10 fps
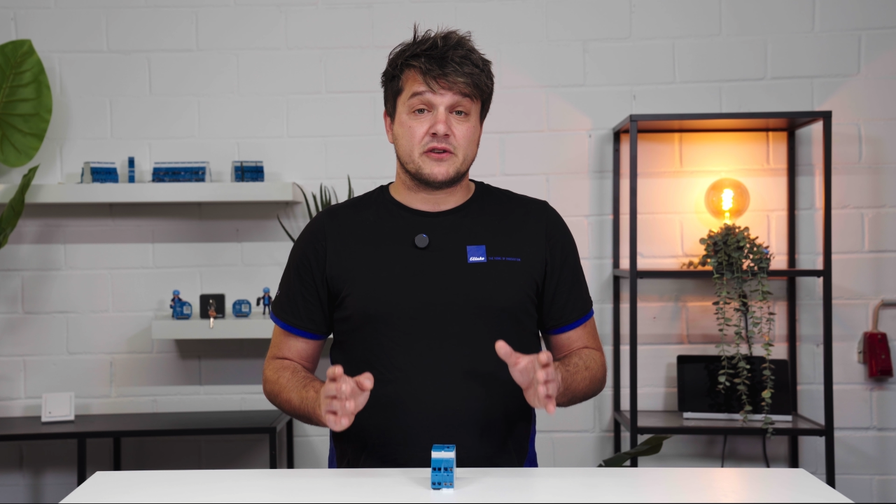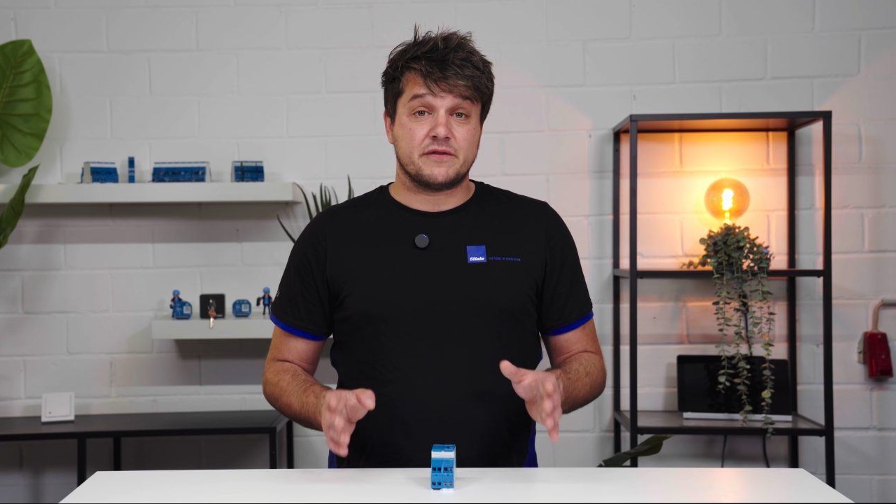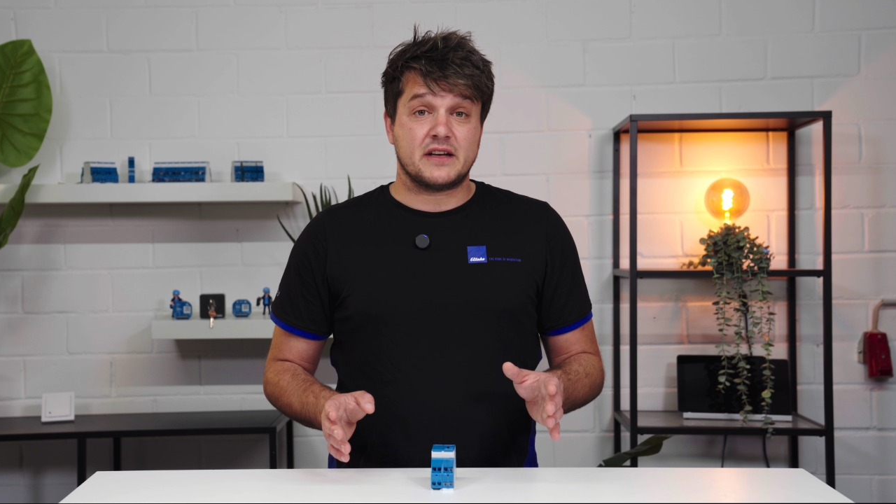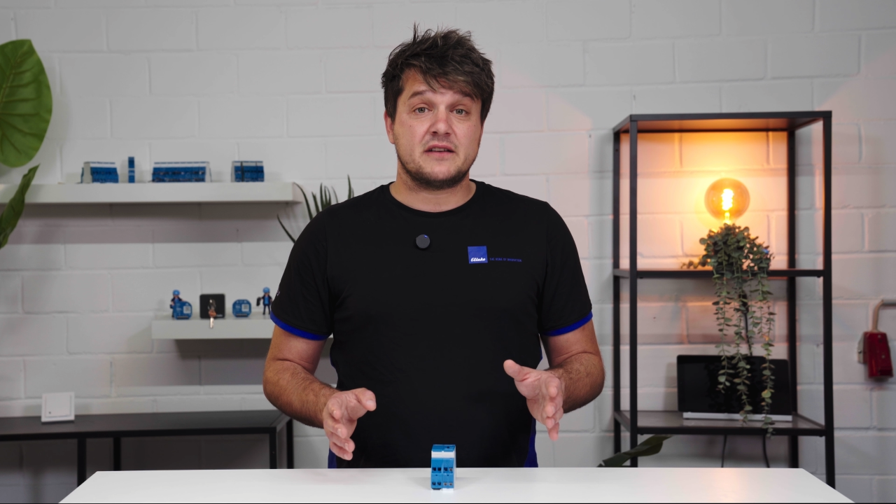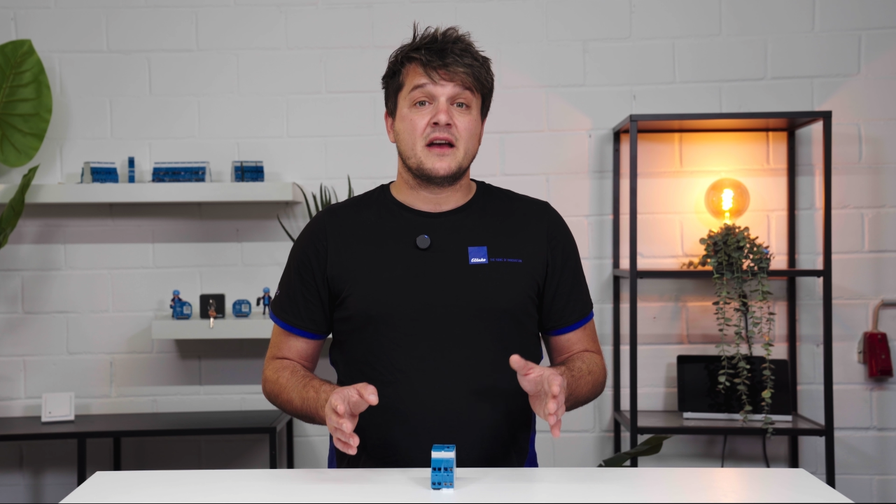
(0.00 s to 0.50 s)

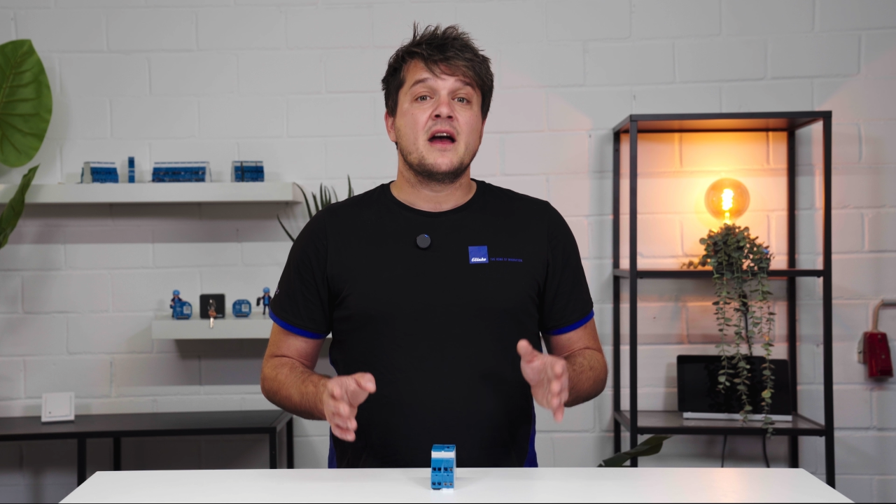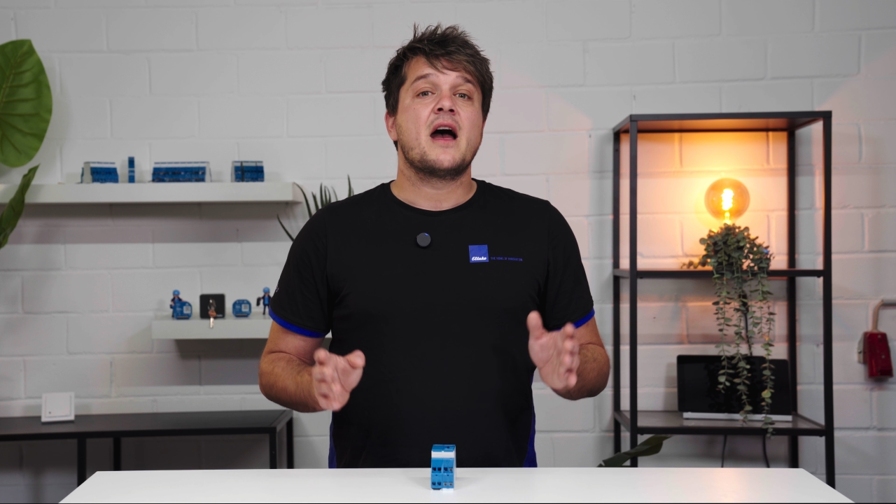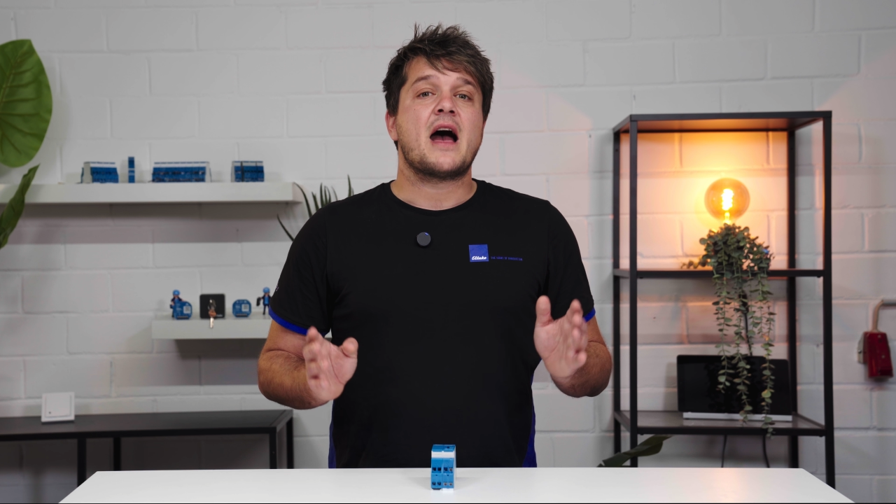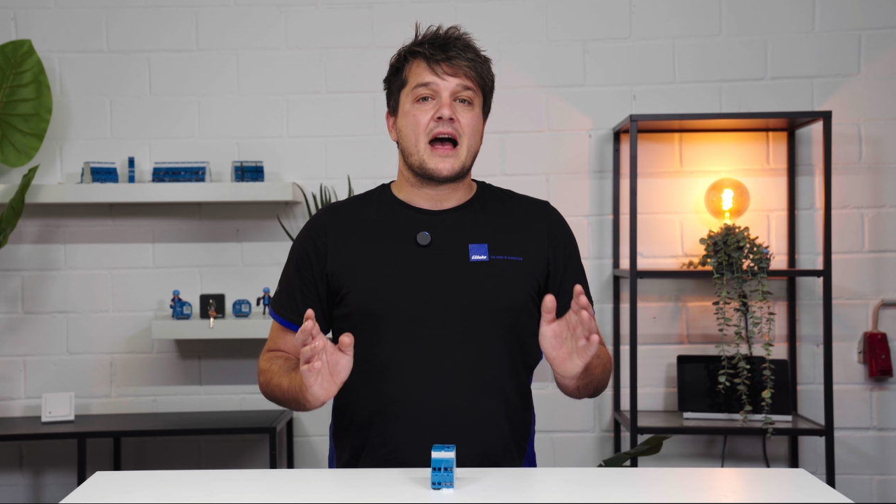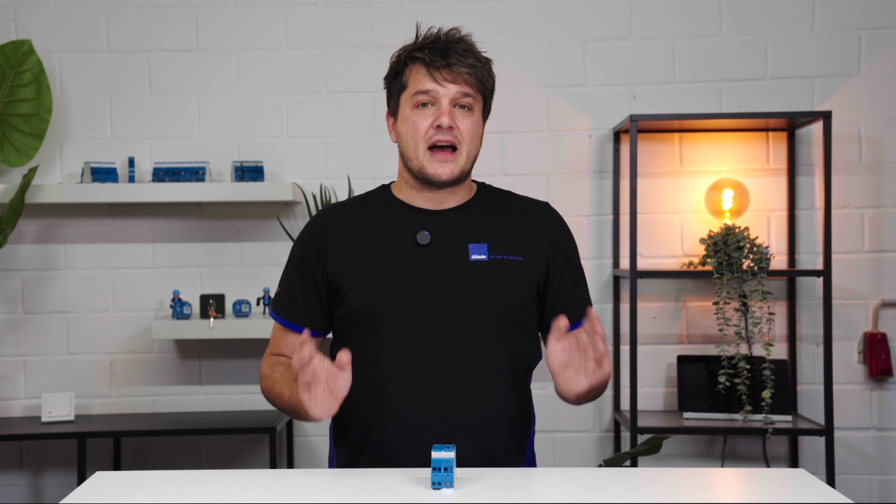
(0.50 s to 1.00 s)

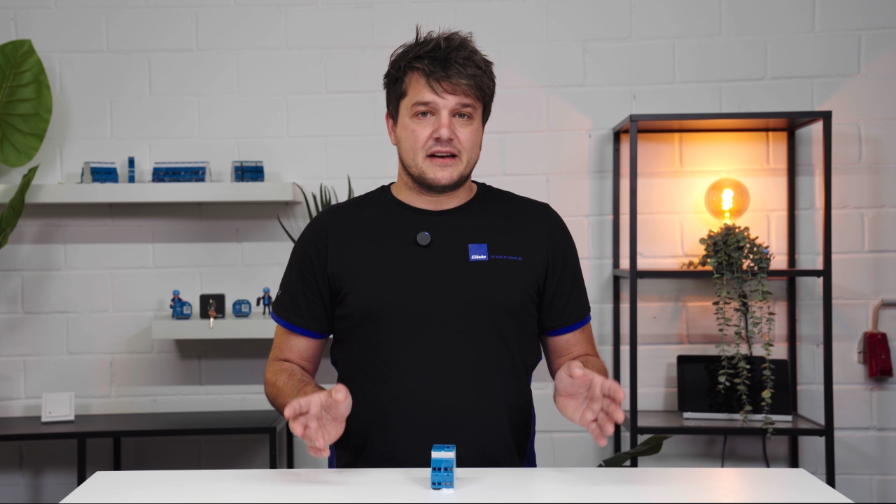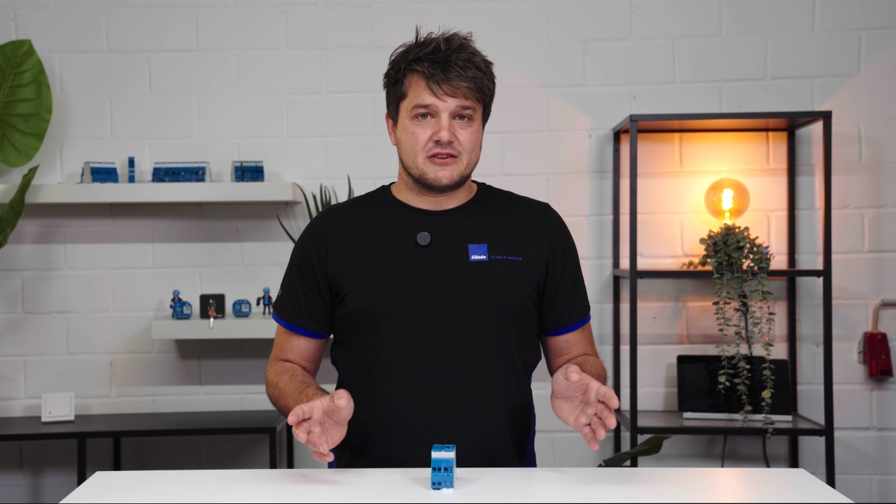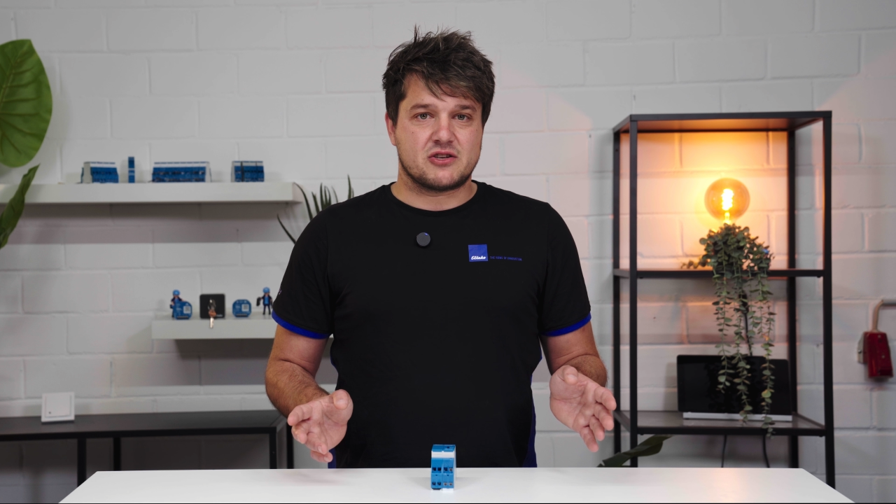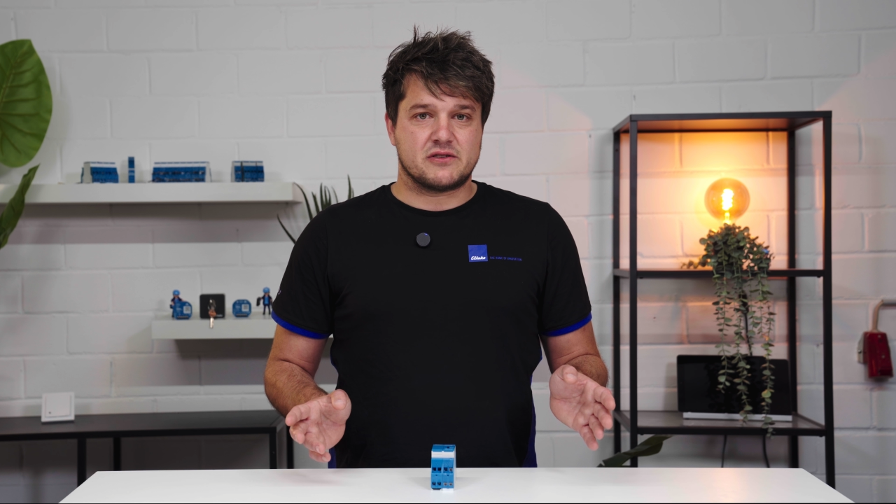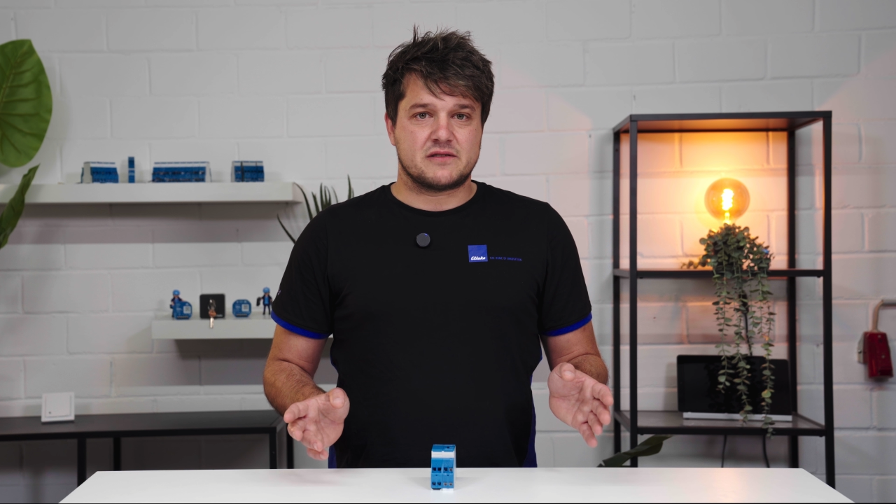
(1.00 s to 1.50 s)
X1 and
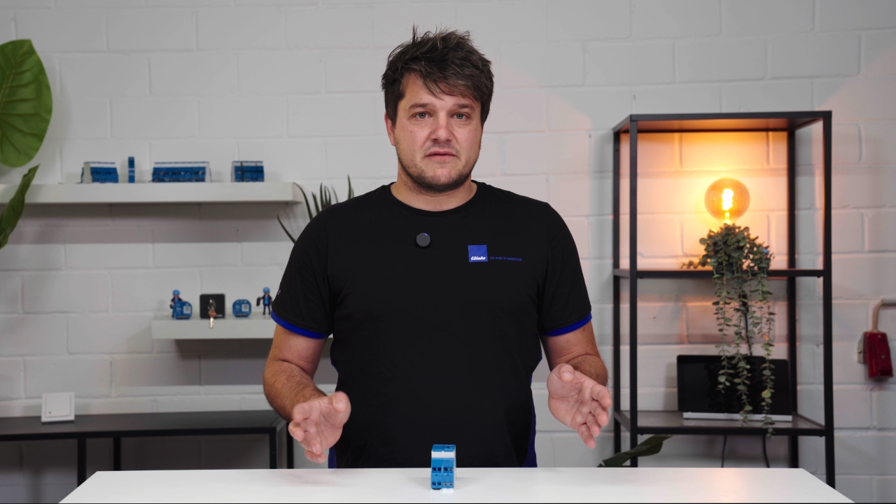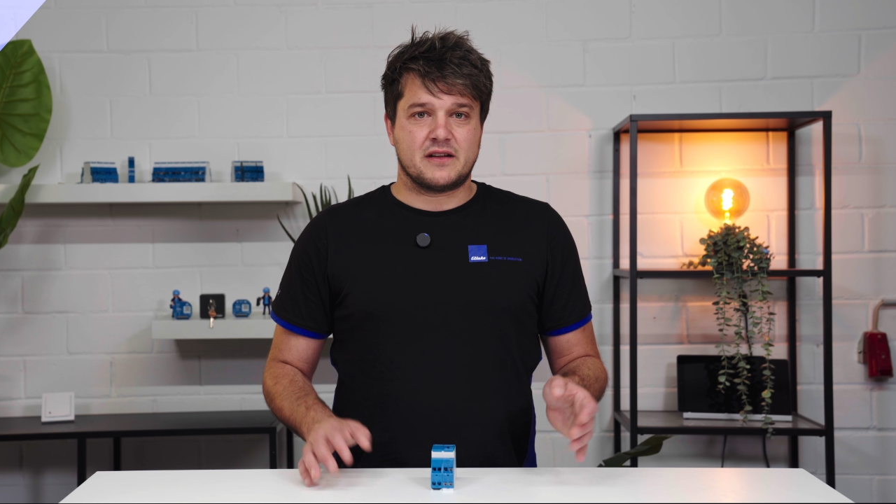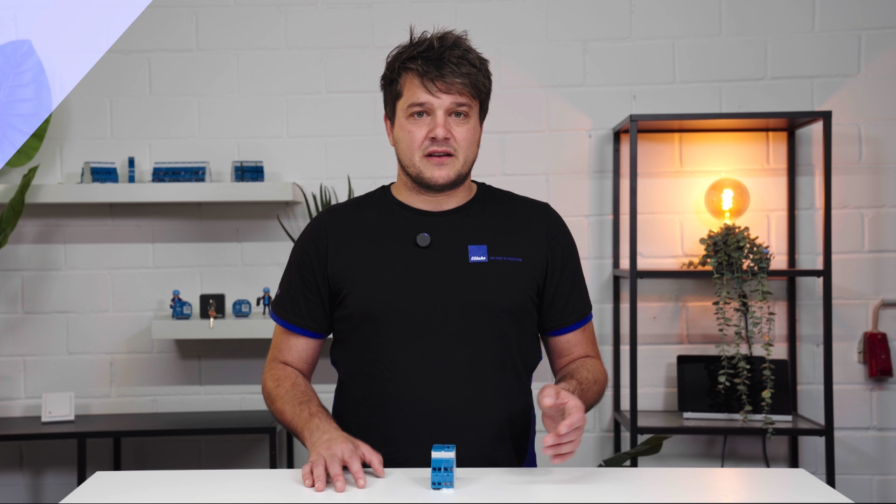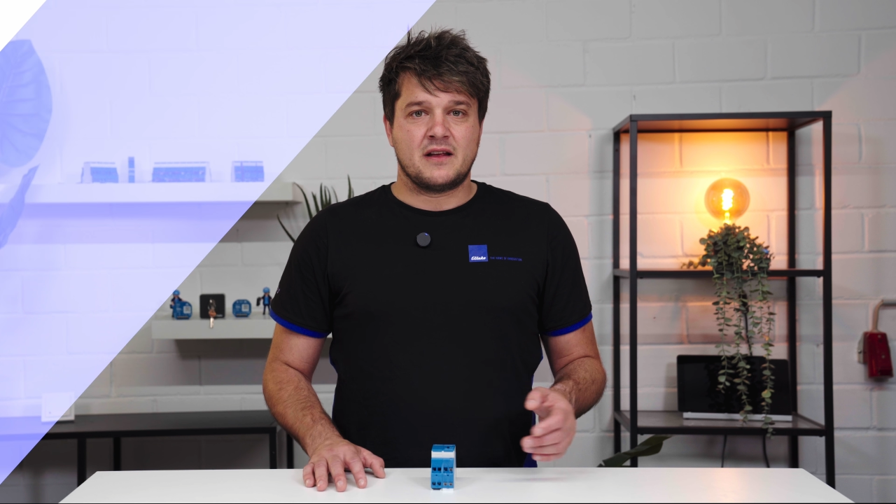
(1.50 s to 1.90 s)
X2.